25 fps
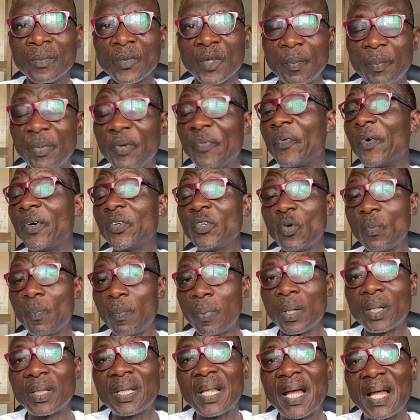Before you
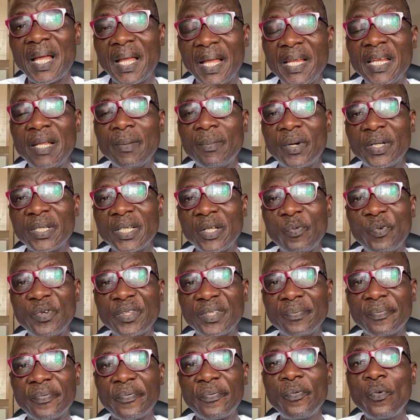bother anybody
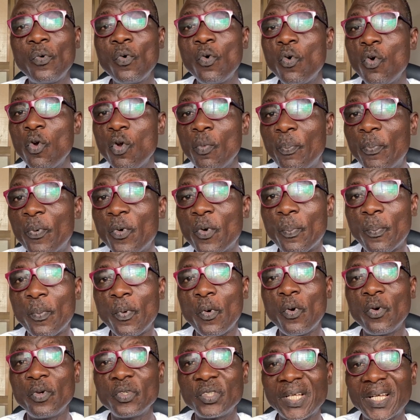with full
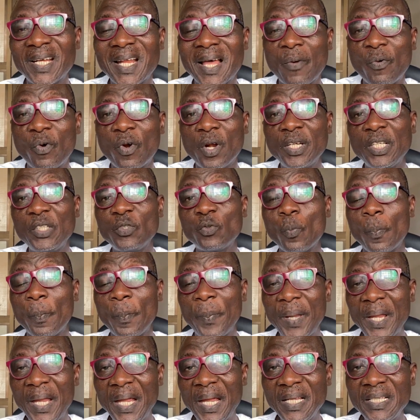proposal that will run into
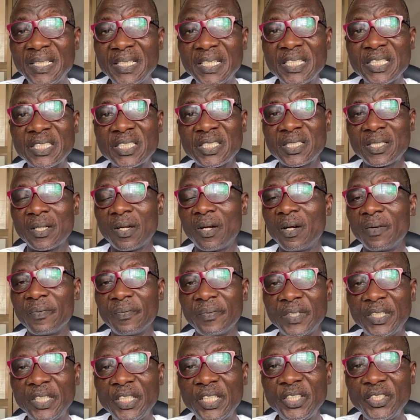pages of
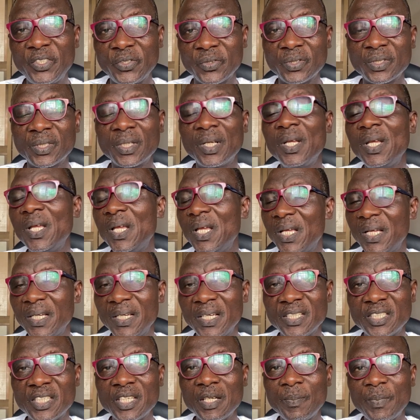issues,
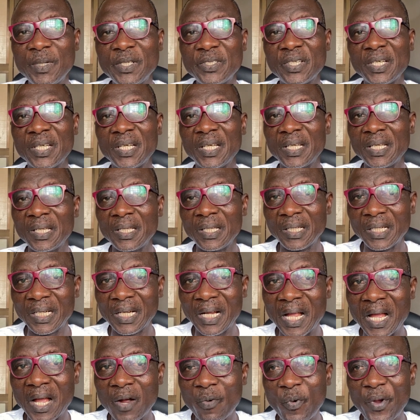they simply say,
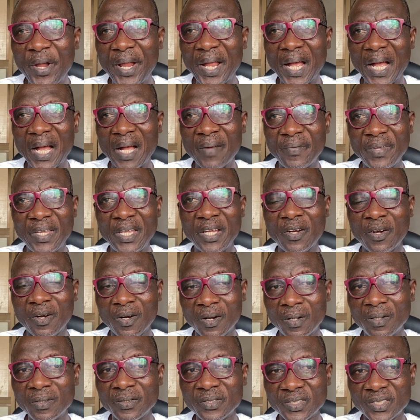can we have a
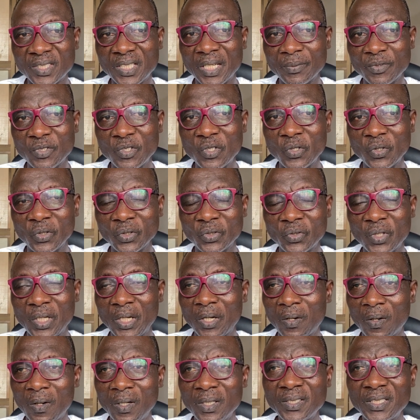concept note? So a
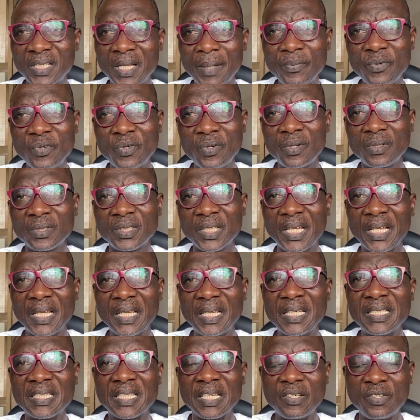concept note
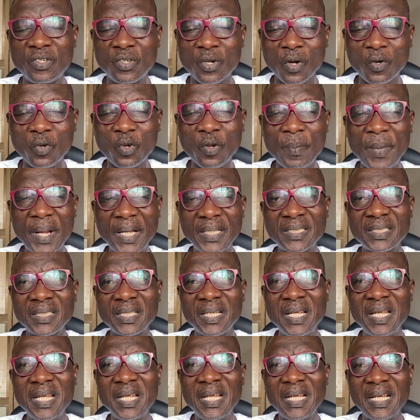is a document
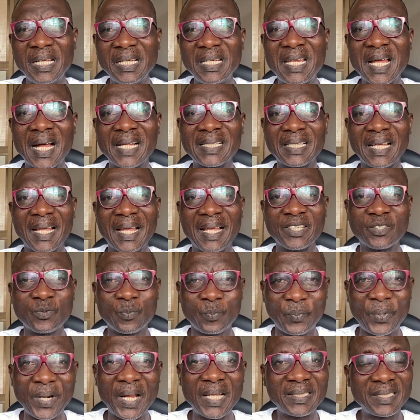that
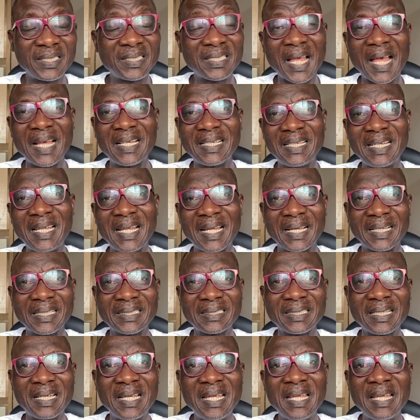expresses
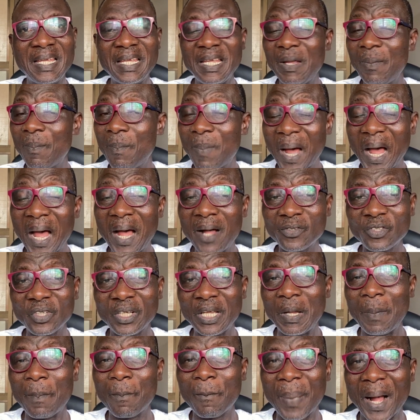ideas about
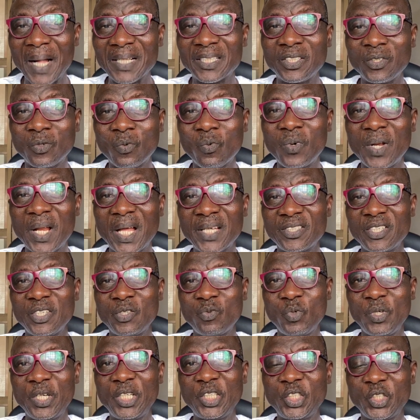a particular
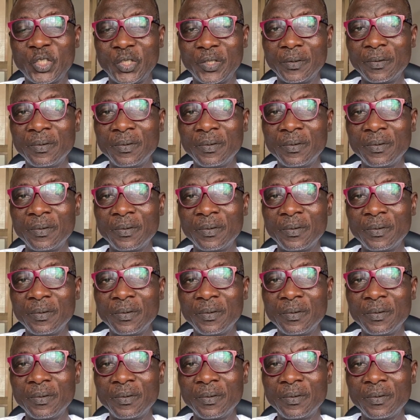situation,